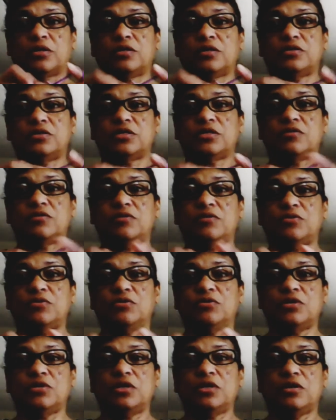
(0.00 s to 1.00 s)
You see what I'm
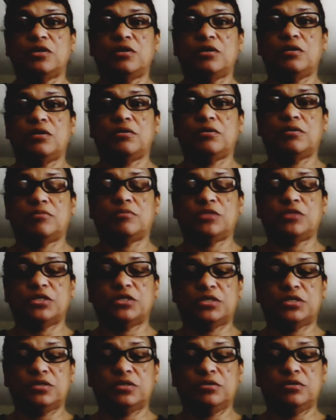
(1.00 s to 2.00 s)
doing here? I'm
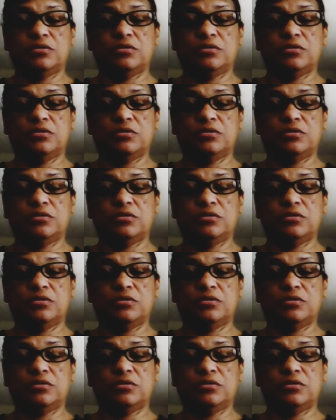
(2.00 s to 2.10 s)
just